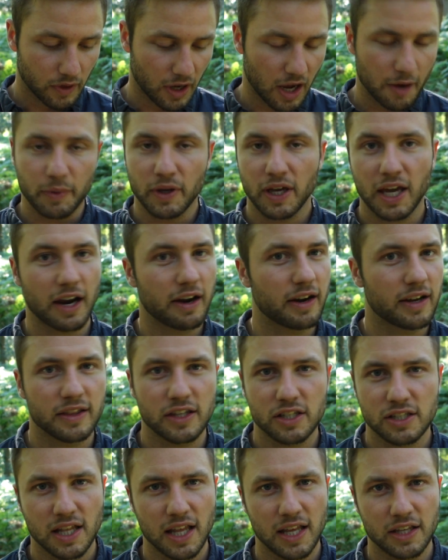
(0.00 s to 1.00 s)
I've been carrying
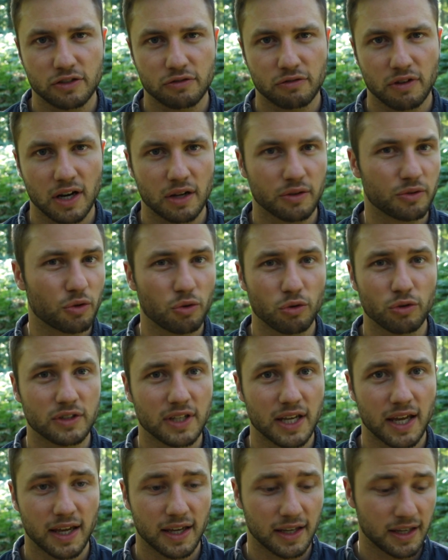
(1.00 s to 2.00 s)
this lens around all
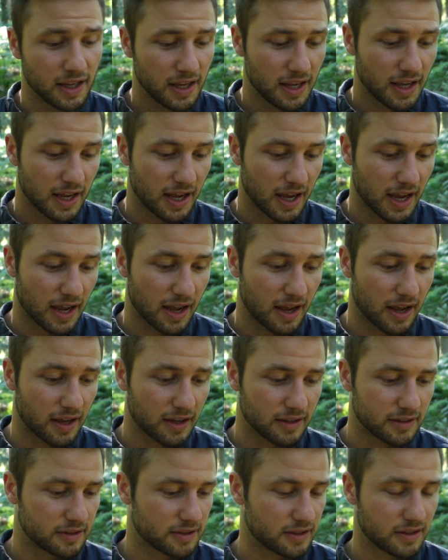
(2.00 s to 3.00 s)
day
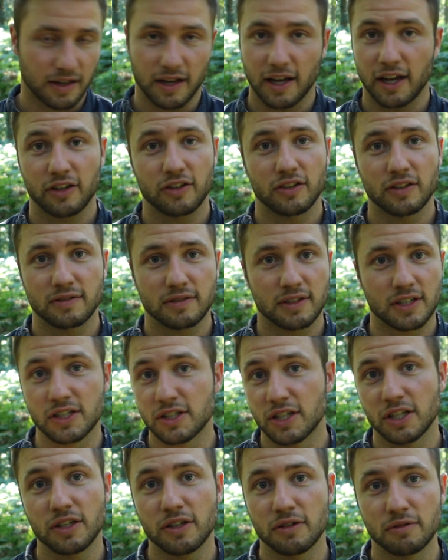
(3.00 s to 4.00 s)
and I could
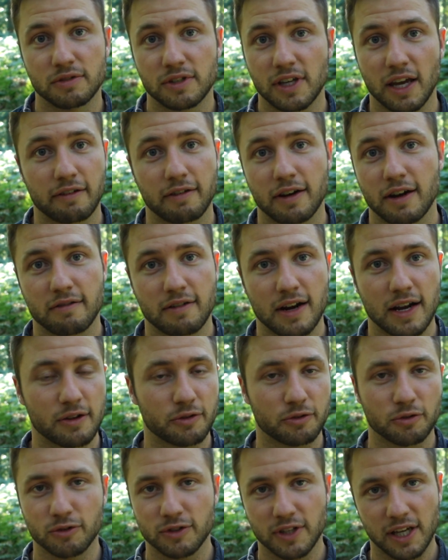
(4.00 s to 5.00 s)
continue to carry it
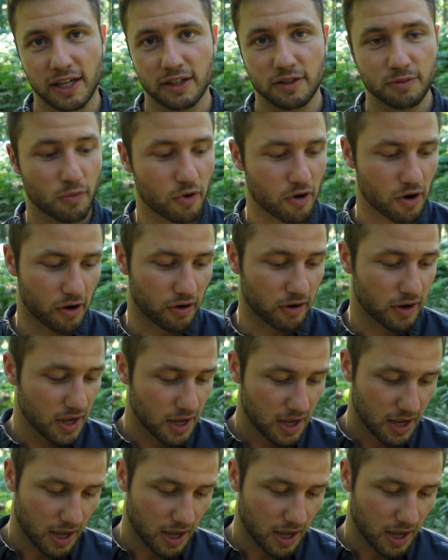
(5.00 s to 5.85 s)
around all day tomorrow.